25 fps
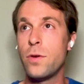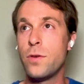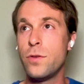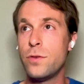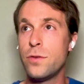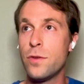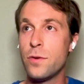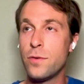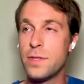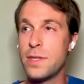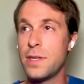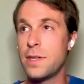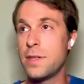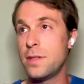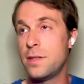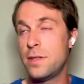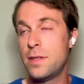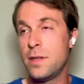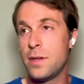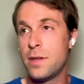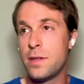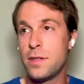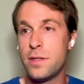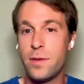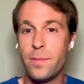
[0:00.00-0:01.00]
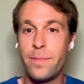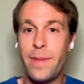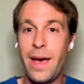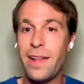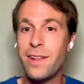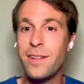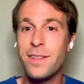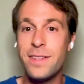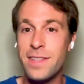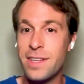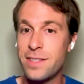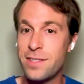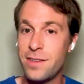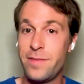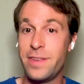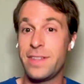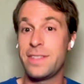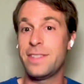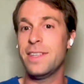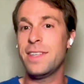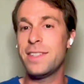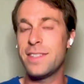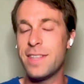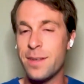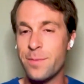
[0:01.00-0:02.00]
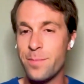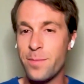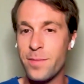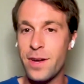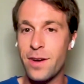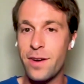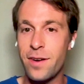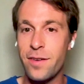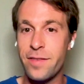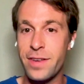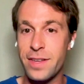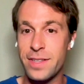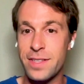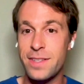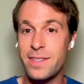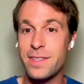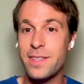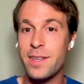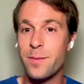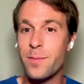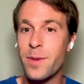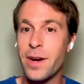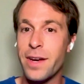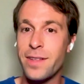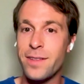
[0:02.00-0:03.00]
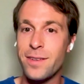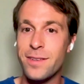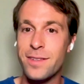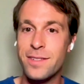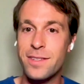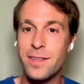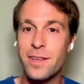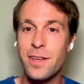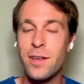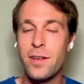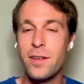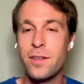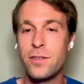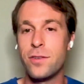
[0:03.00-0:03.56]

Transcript: you know the, the the balances of existing of existing miners.